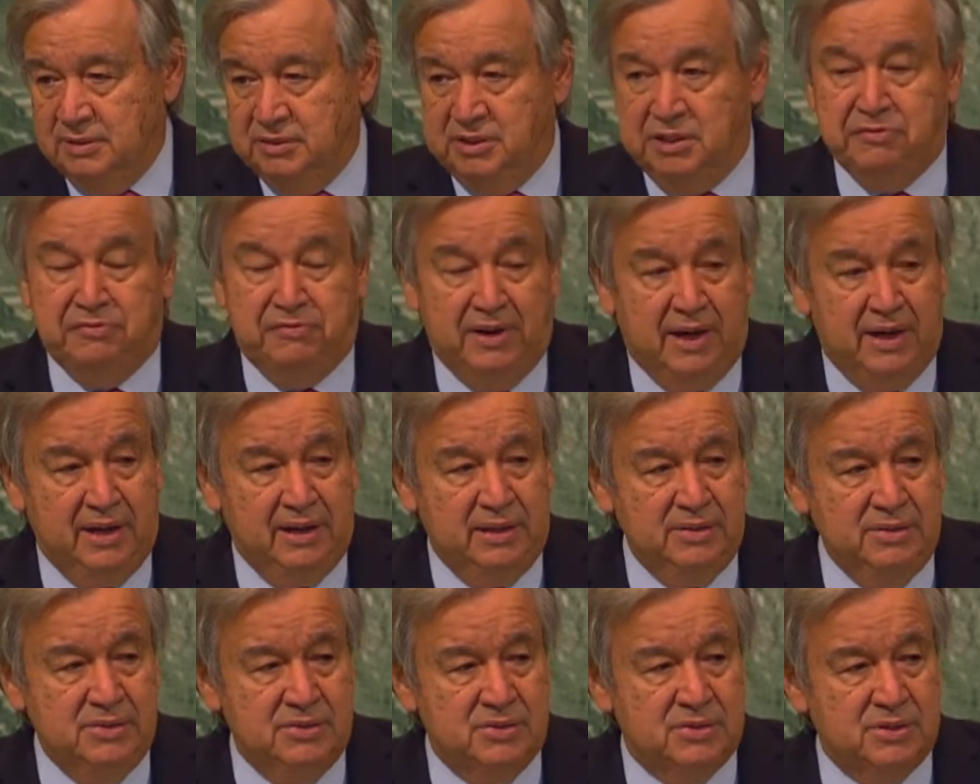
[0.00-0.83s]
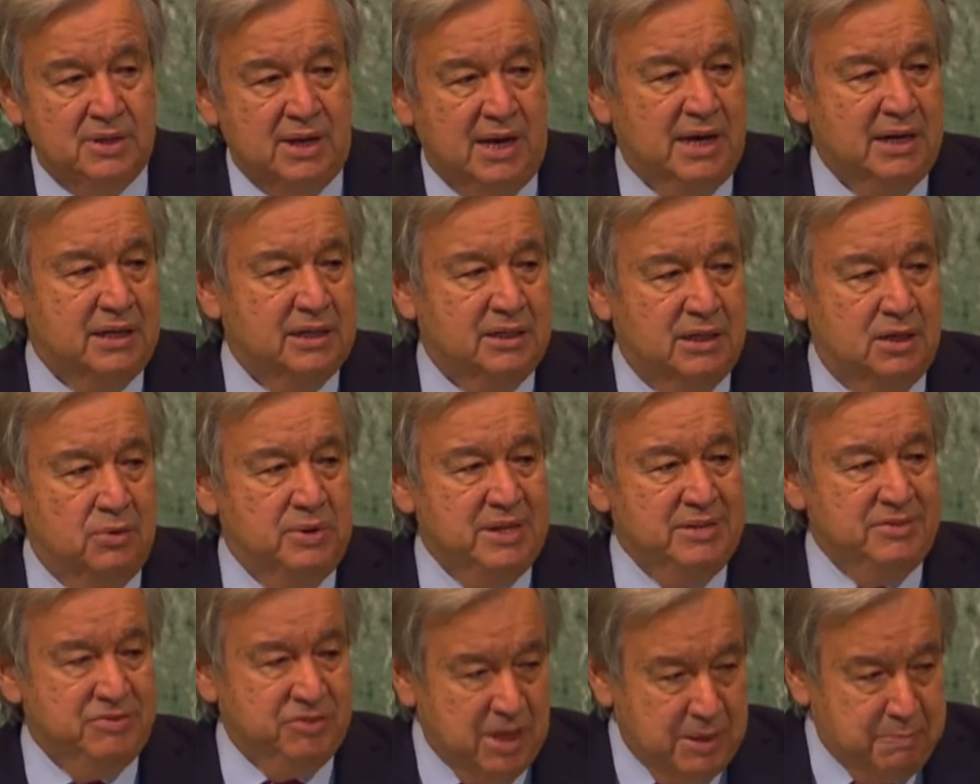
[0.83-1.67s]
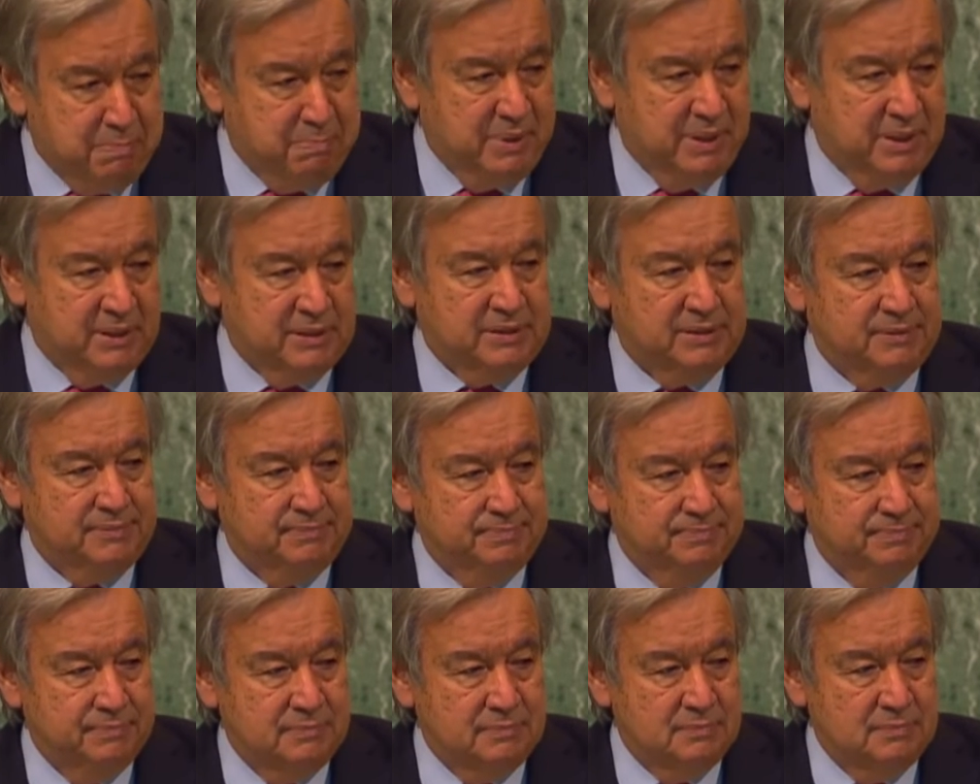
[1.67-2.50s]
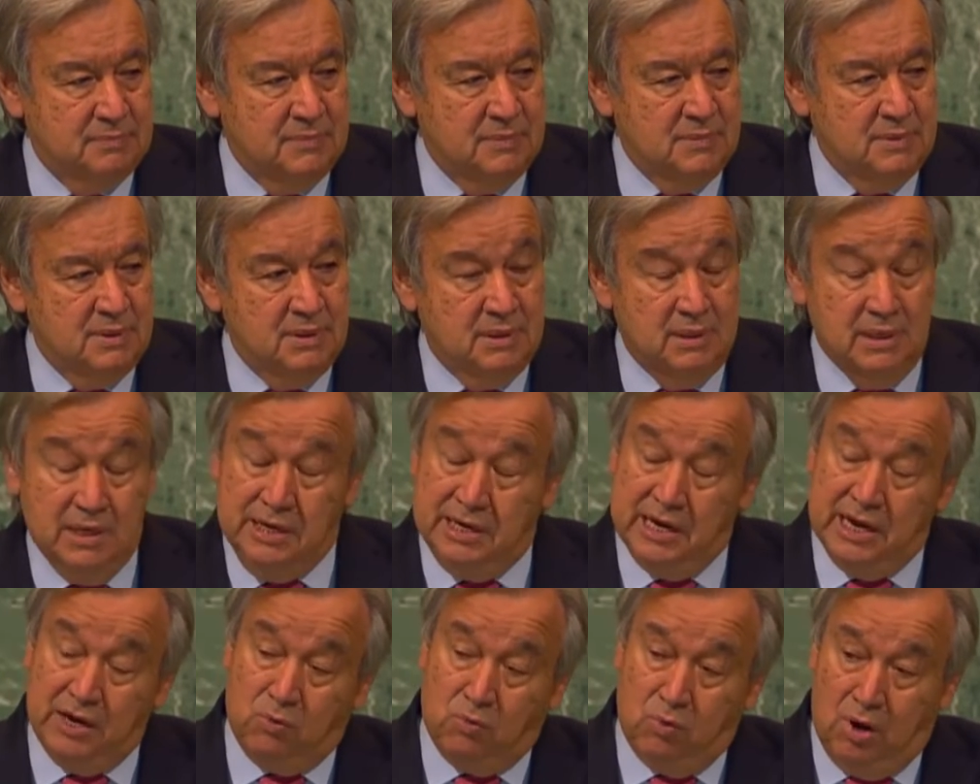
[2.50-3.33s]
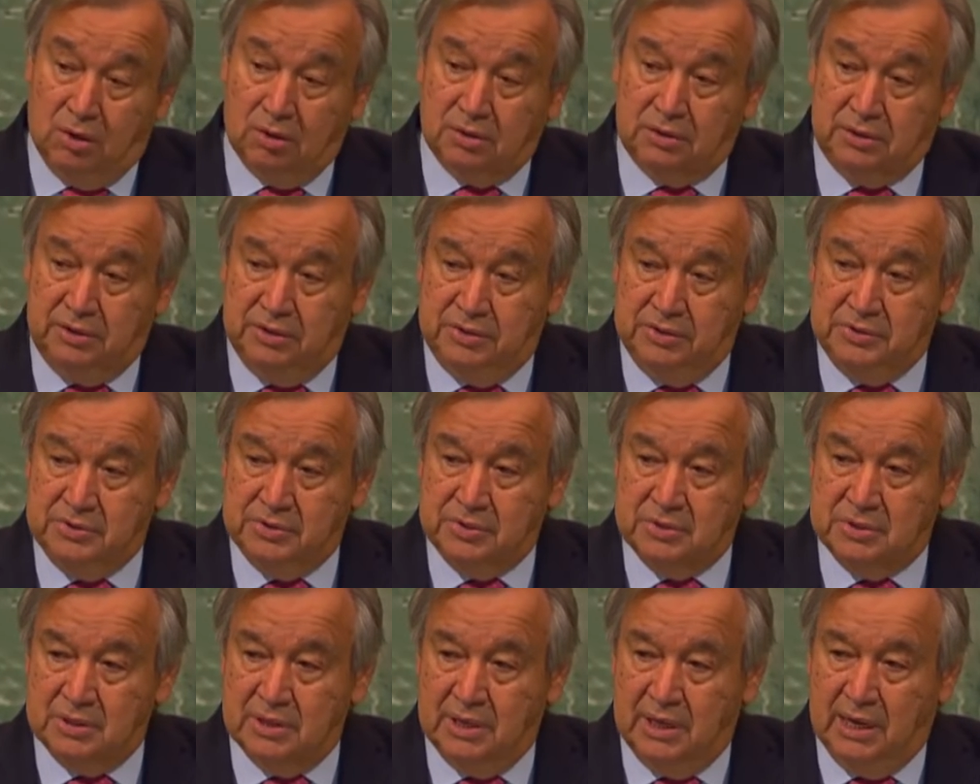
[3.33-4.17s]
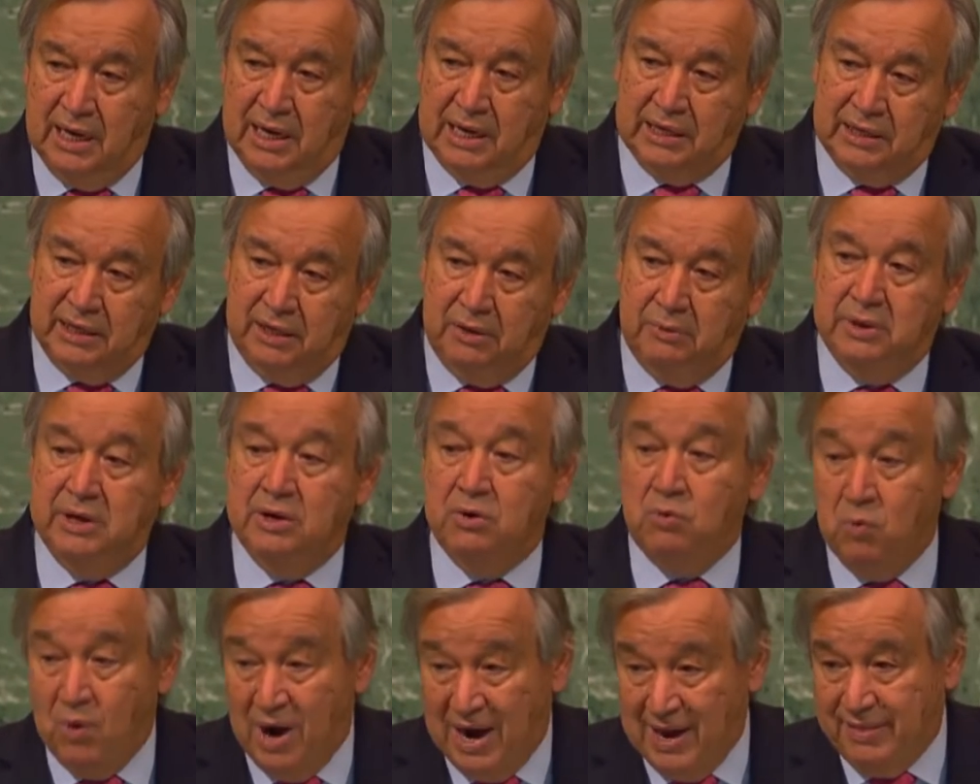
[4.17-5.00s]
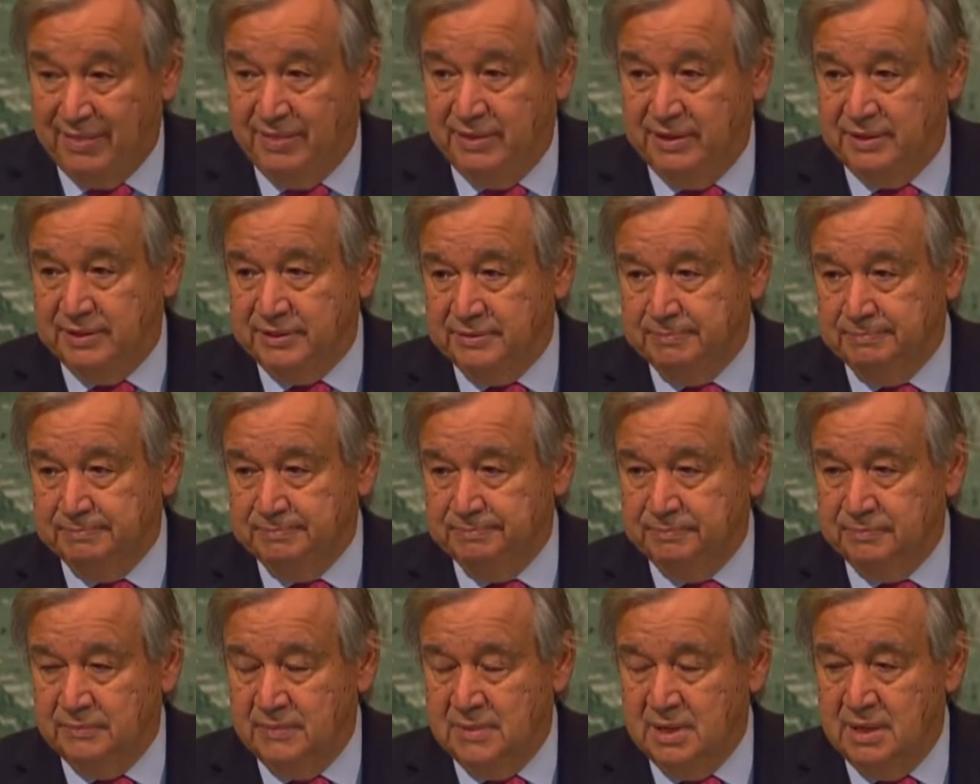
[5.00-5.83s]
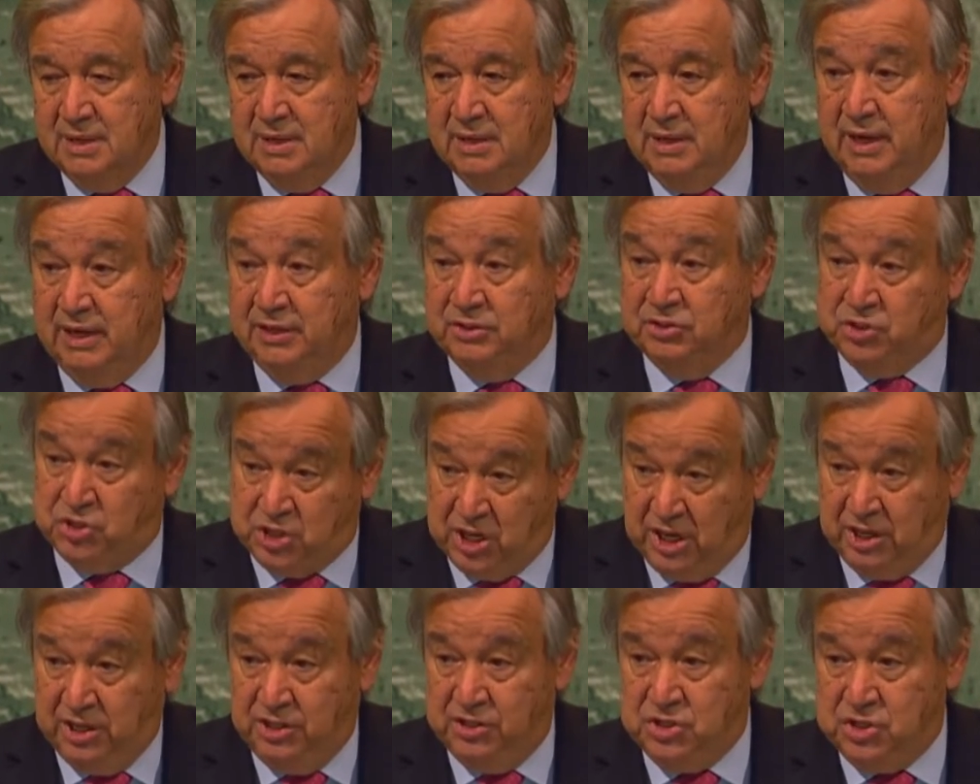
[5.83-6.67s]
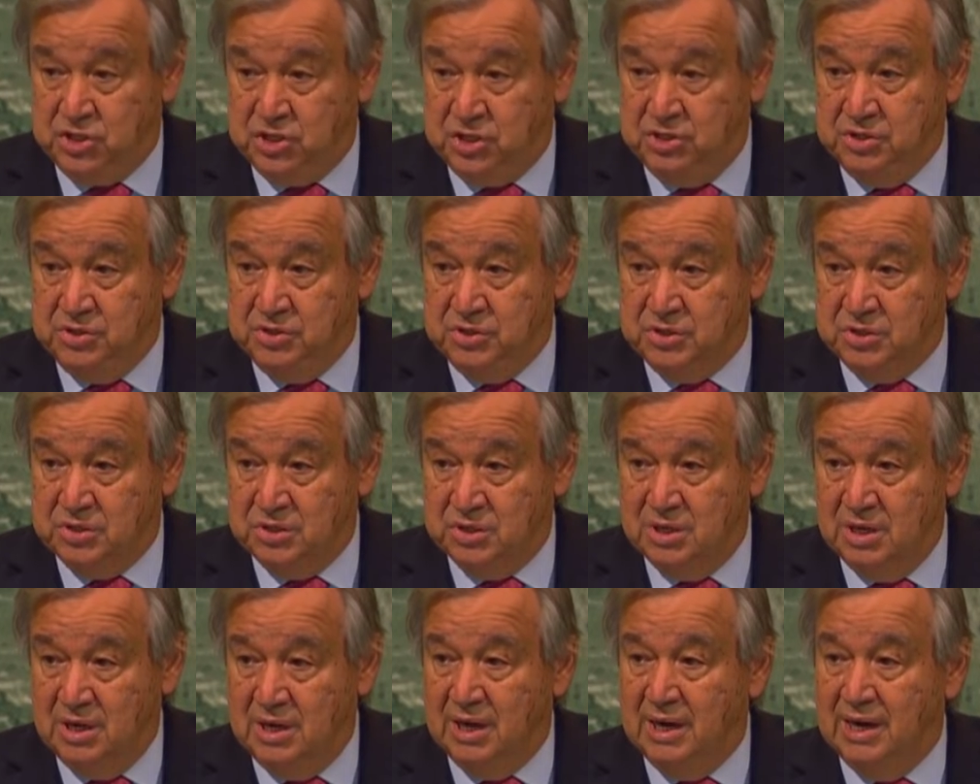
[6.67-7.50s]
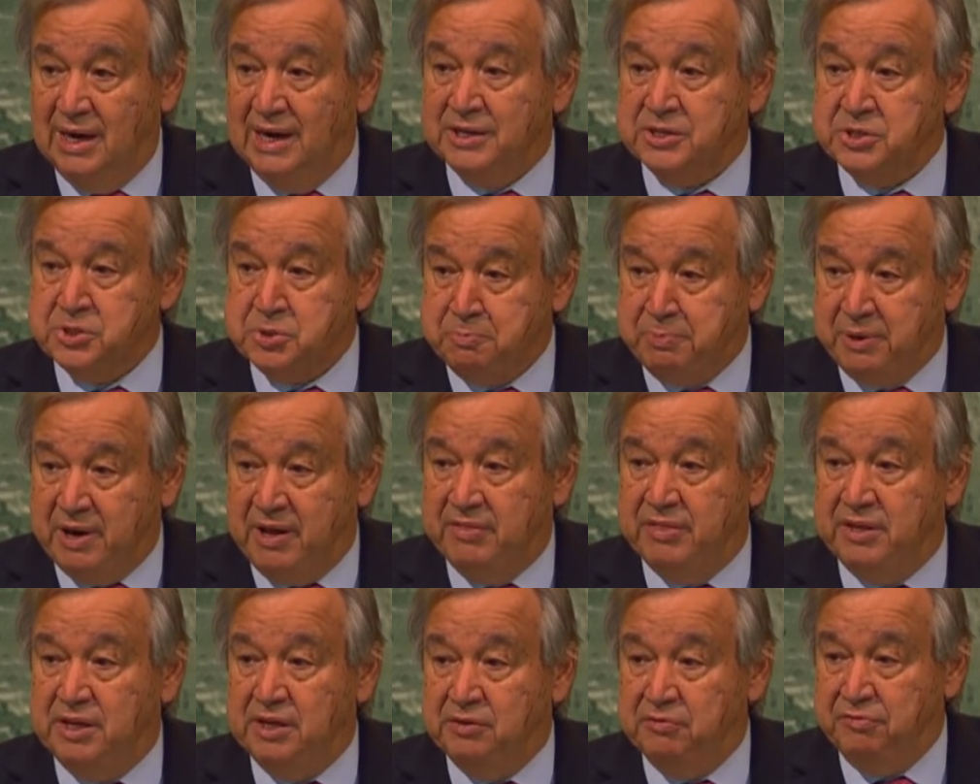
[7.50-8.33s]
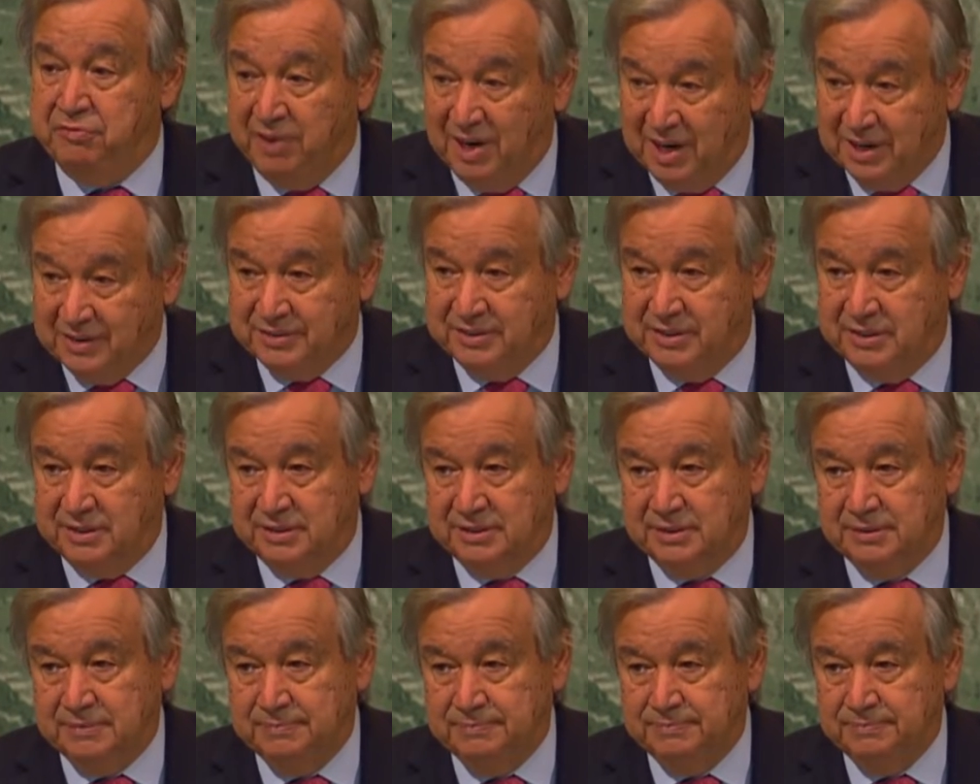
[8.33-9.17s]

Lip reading: Divides are growing deeper, inequalities are growing wider, and challenges are spreading farther.